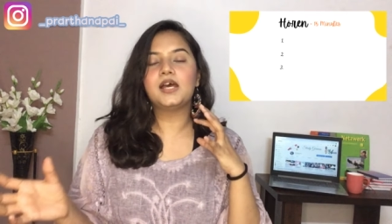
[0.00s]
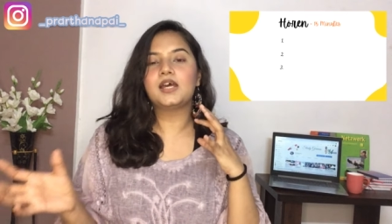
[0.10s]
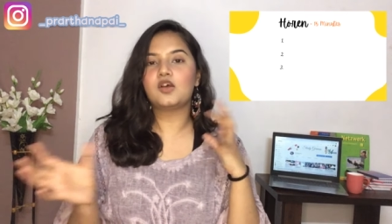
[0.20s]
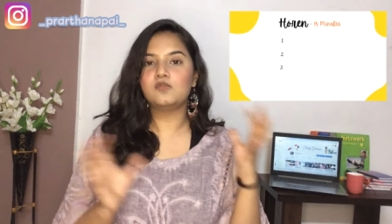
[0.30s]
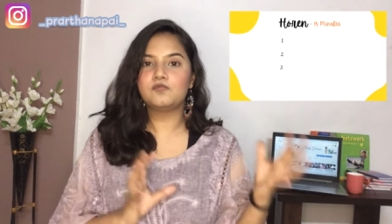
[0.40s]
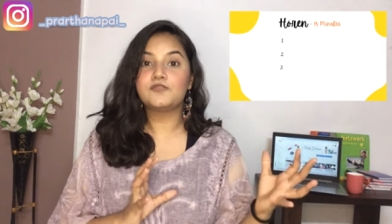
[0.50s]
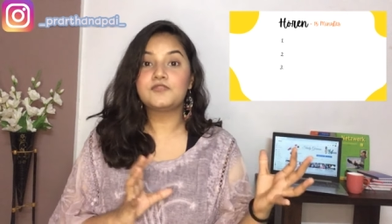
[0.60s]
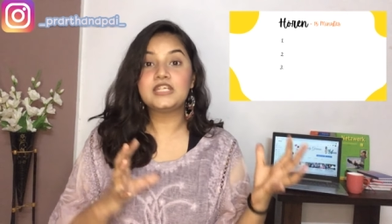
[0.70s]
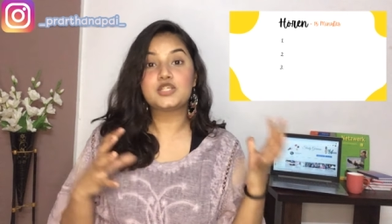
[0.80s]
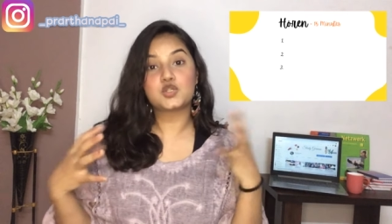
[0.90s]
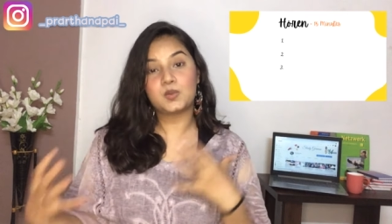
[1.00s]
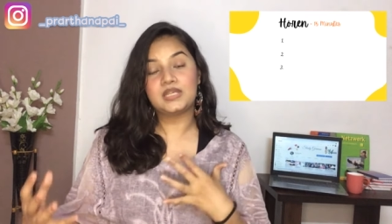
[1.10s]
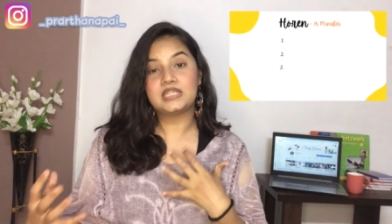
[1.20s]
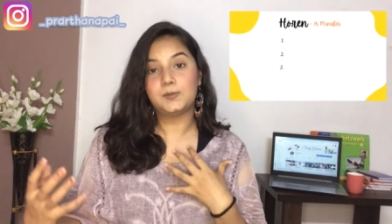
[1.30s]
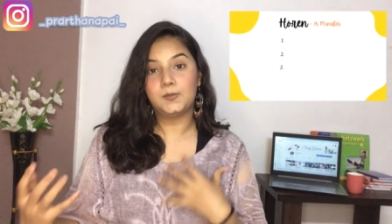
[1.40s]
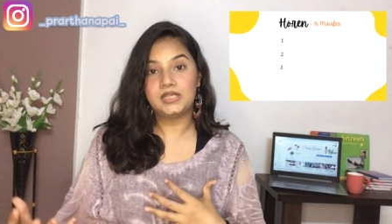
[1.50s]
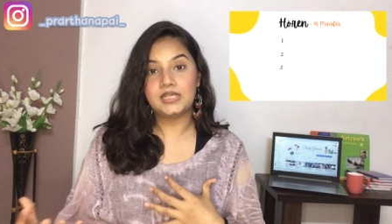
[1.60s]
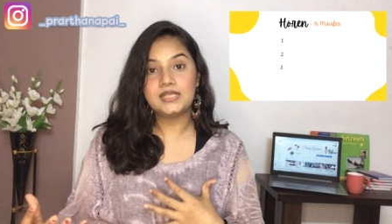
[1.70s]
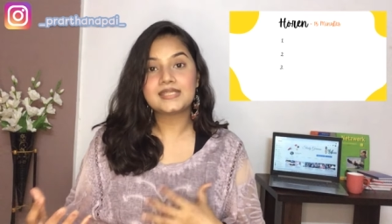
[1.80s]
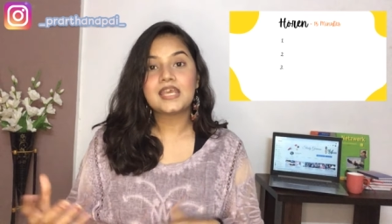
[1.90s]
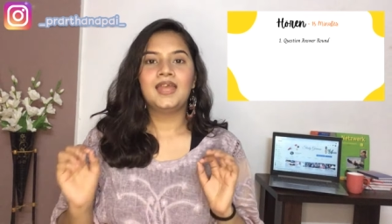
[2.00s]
around 15 to 20 minutes